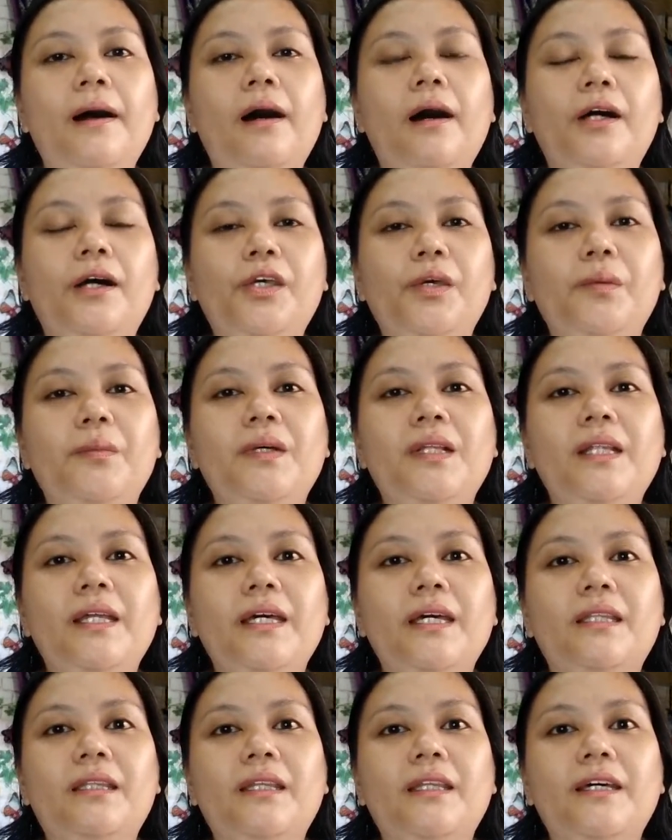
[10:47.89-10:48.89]

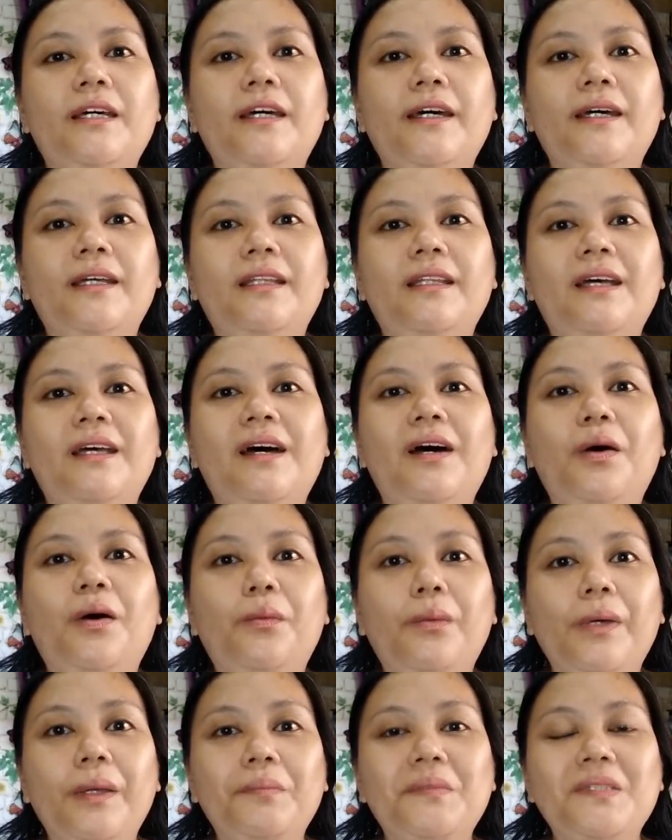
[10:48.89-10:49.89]
accumulated
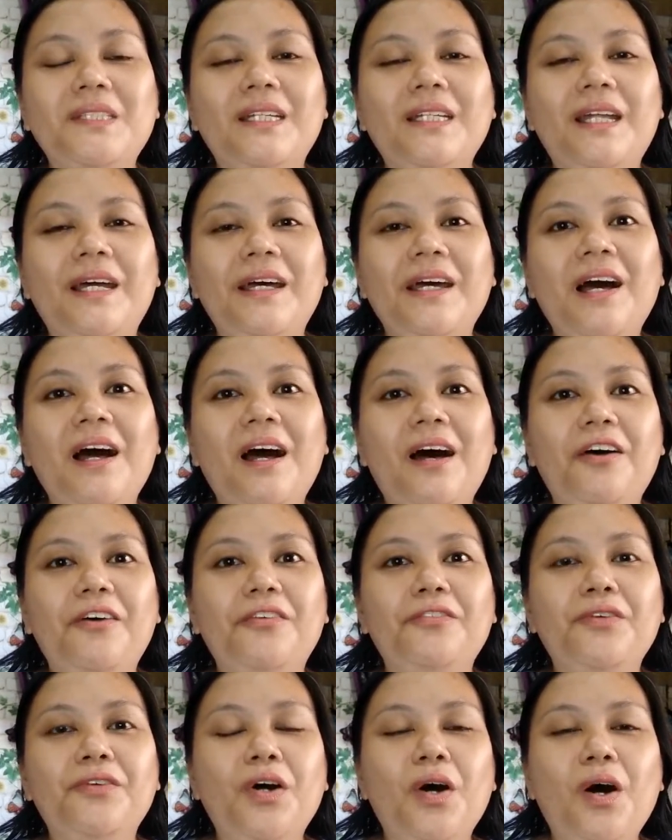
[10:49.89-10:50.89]
whips that I
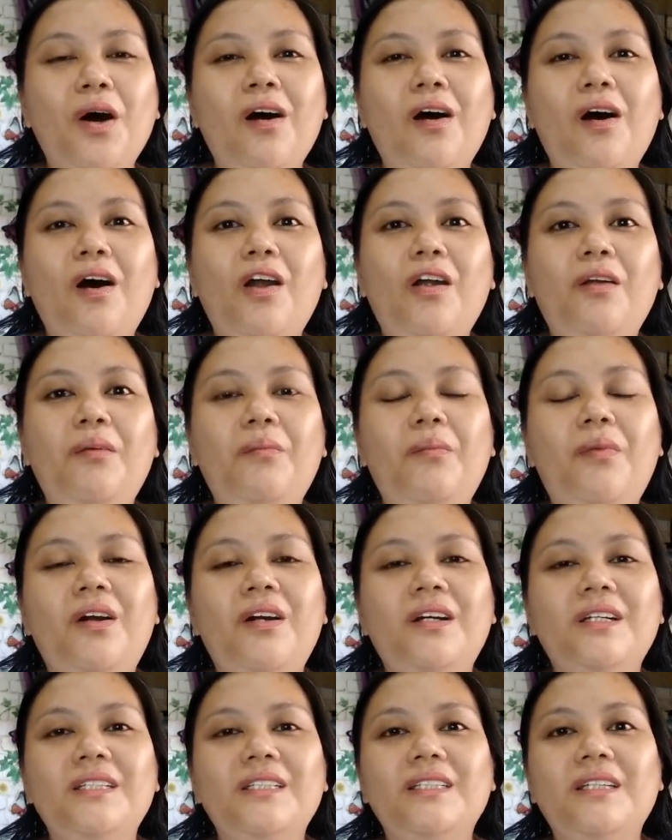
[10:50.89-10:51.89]
have are
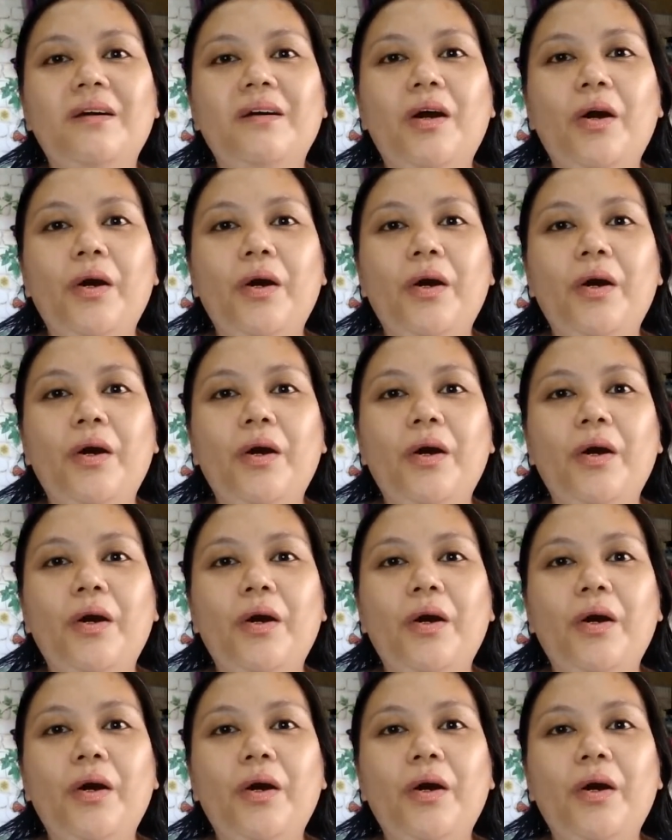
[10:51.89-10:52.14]
my